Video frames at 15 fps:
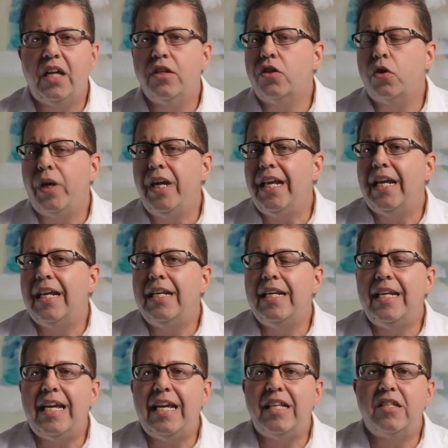so he didn't
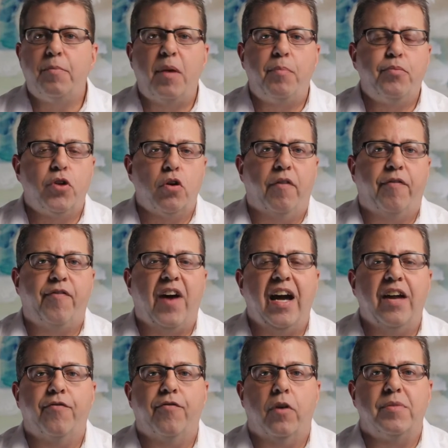need to be
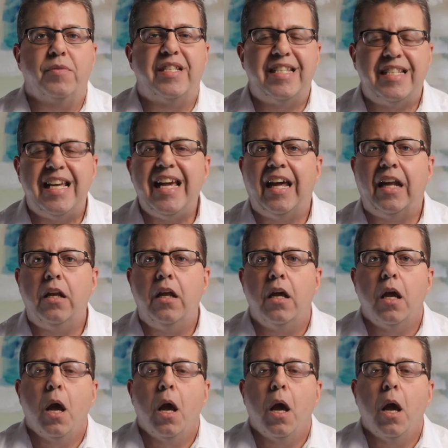purified from sin,